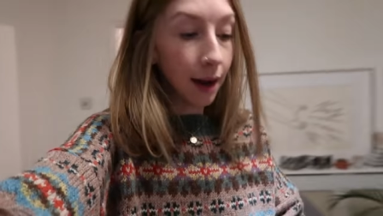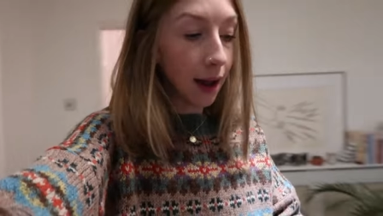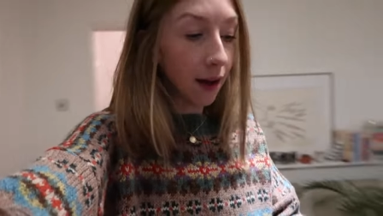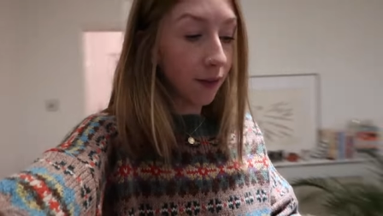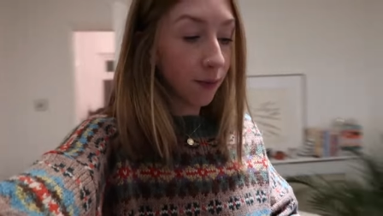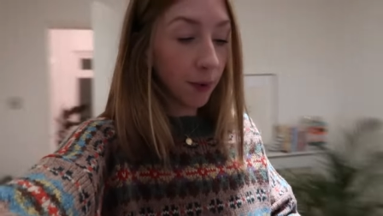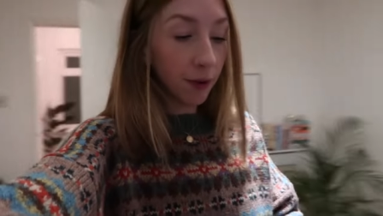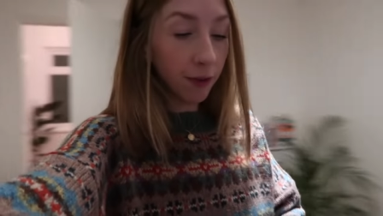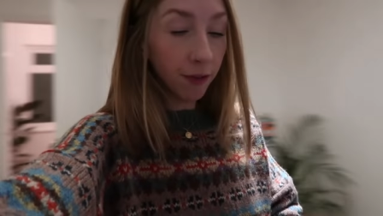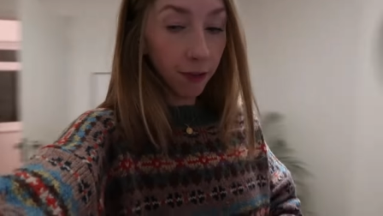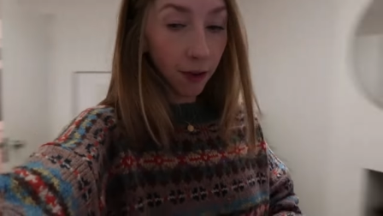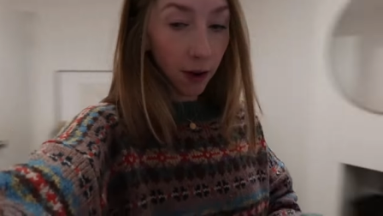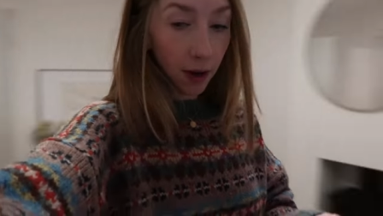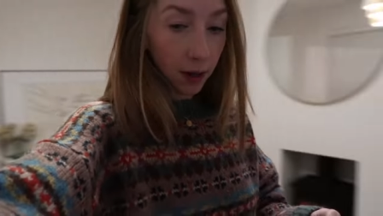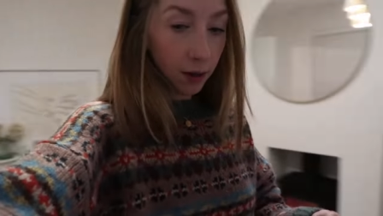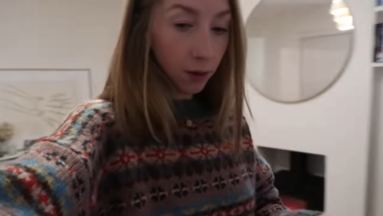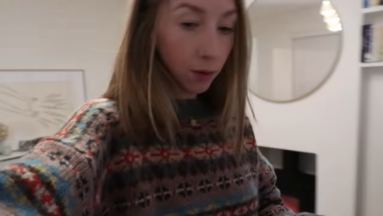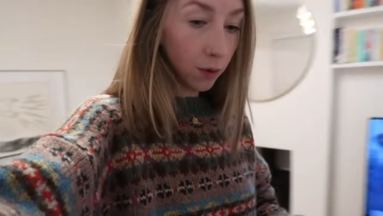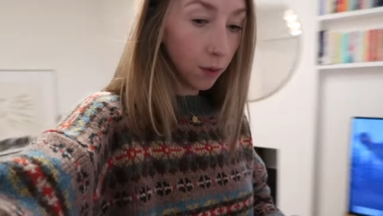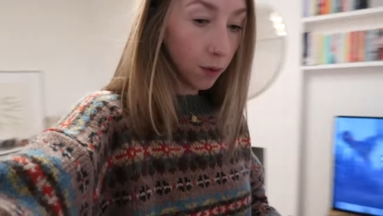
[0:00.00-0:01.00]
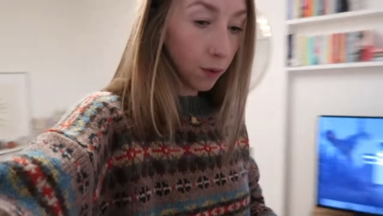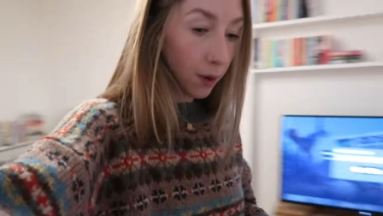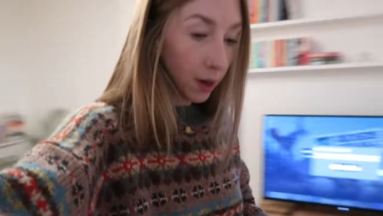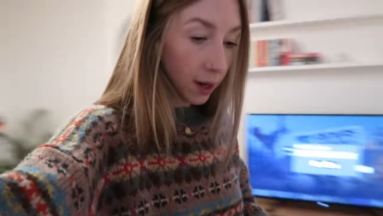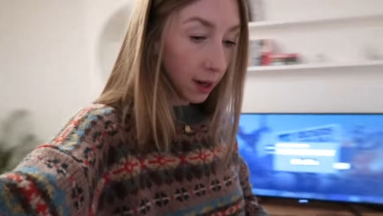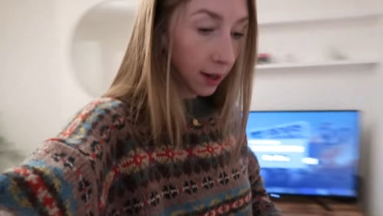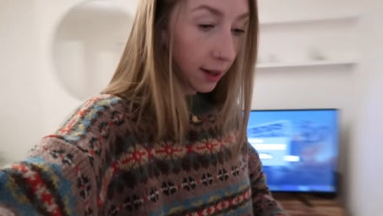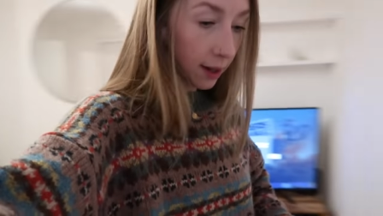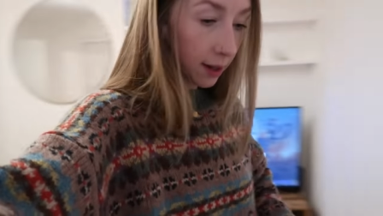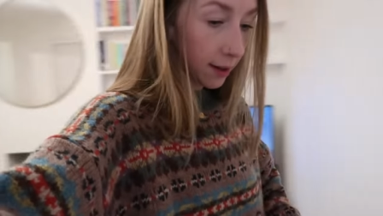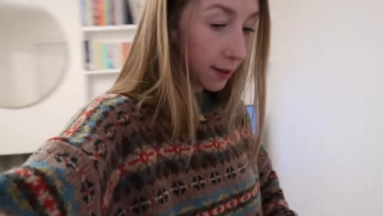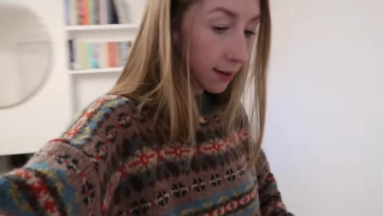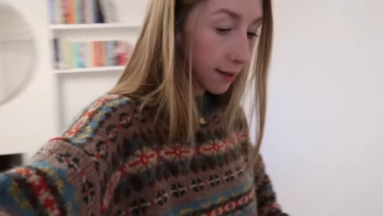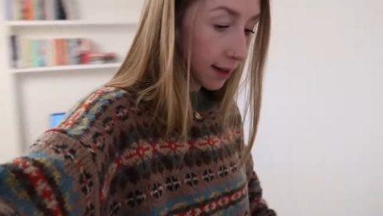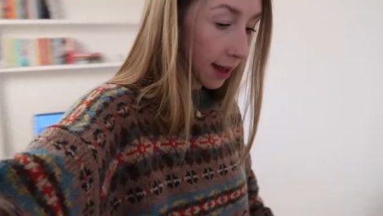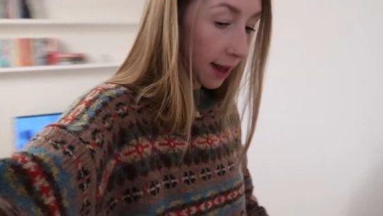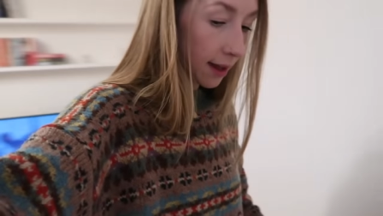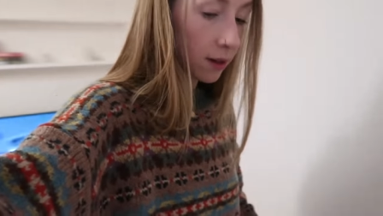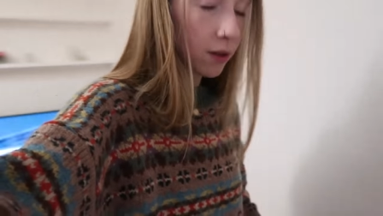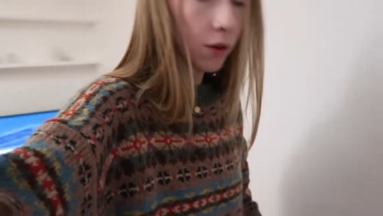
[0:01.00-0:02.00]
I have my final
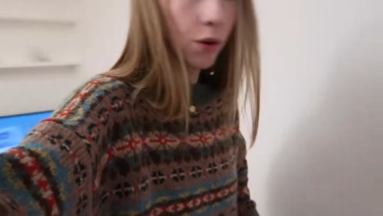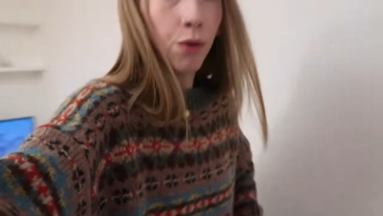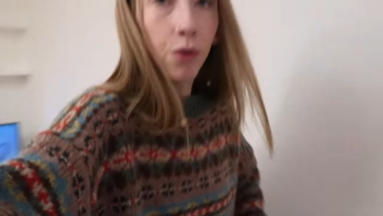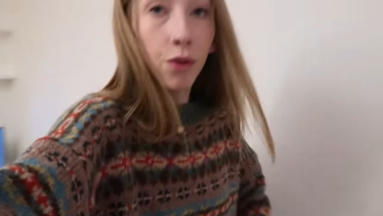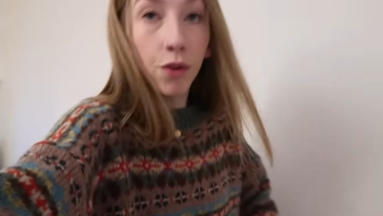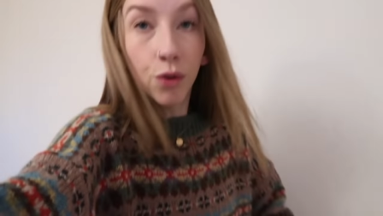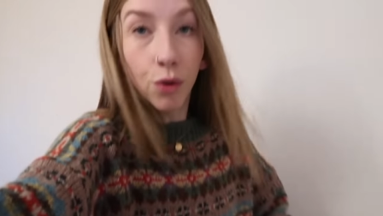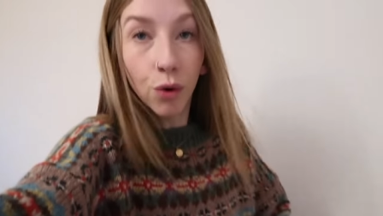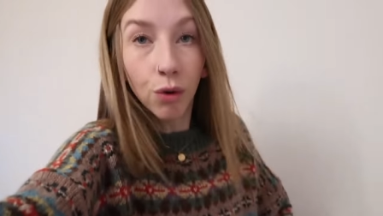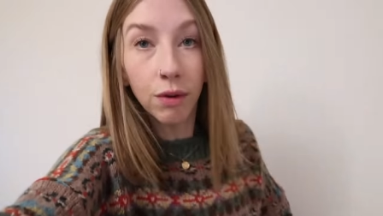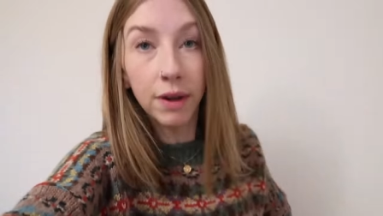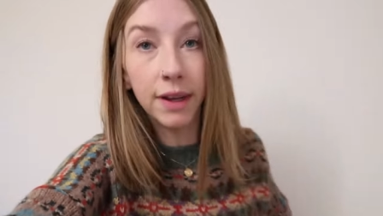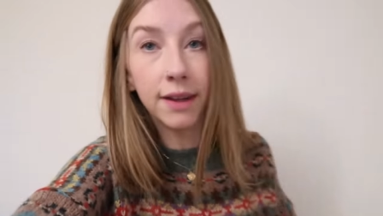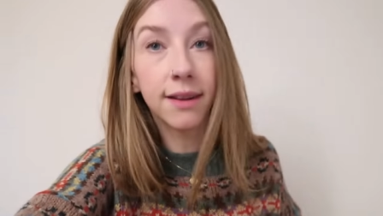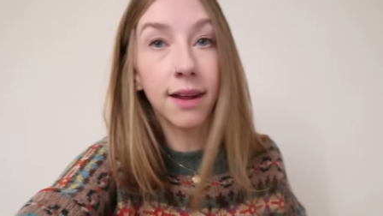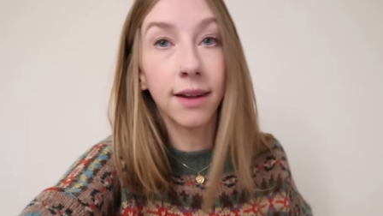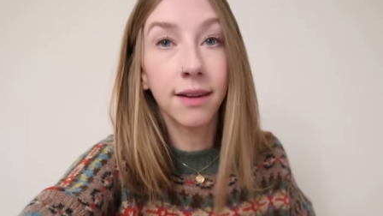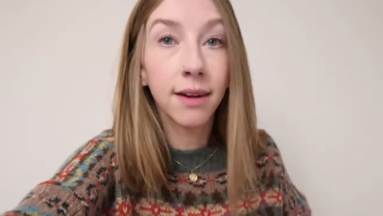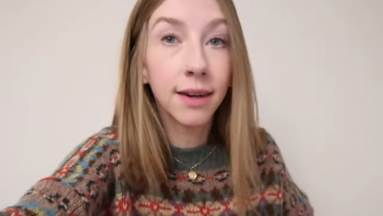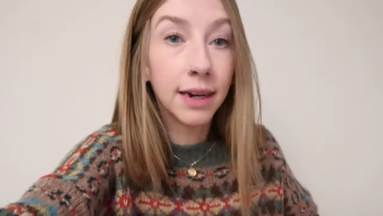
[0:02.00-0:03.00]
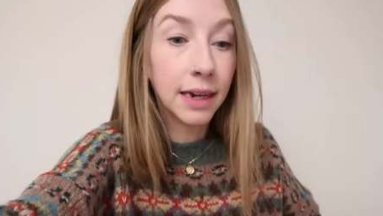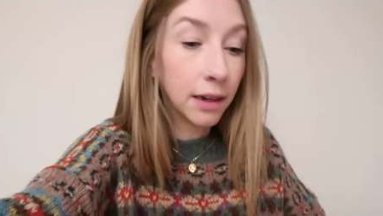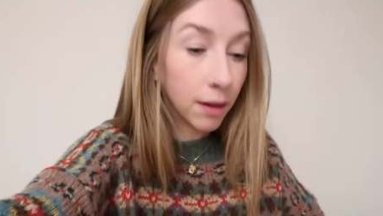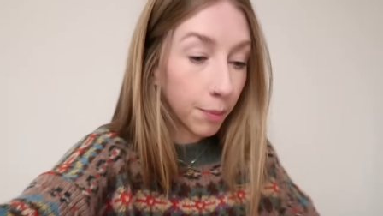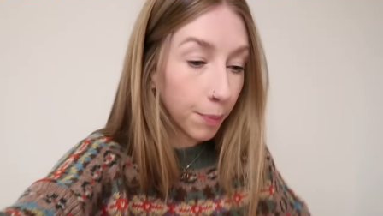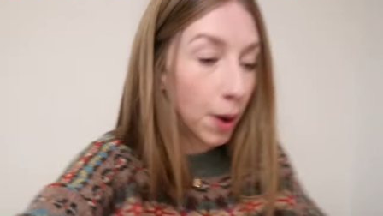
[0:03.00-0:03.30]
set of stories that I need to